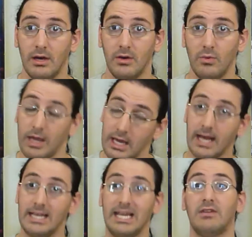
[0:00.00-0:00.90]
We can
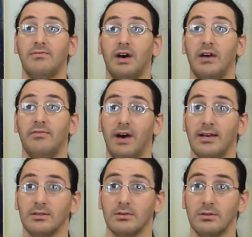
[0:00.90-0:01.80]
identify
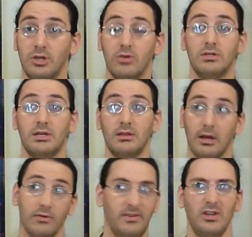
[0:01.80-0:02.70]
fossils using their
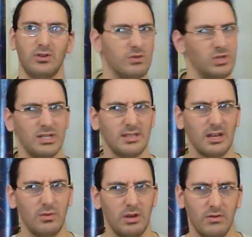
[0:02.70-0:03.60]
features, just like
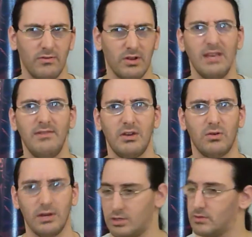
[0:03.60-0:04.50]
we do for living
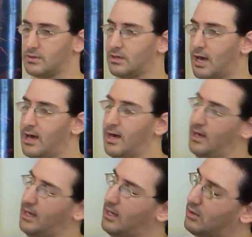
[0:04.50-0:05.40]
creatures.
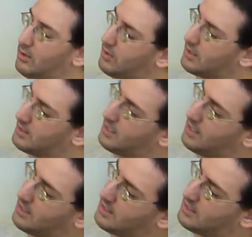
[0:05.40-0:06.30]
Here you can see
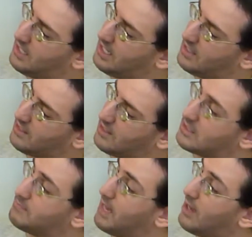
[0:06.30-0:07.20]
the teeth in its
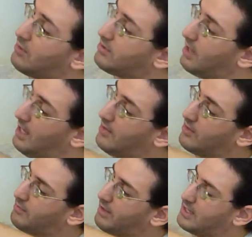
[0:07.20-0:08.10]
mouth, the
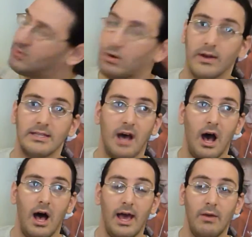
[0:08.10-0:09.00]
place where its
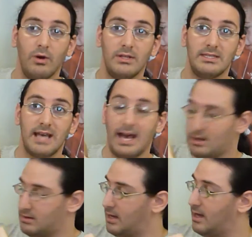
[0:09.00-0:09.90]
eye once sat,
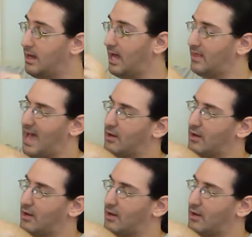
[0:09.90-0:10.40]
and that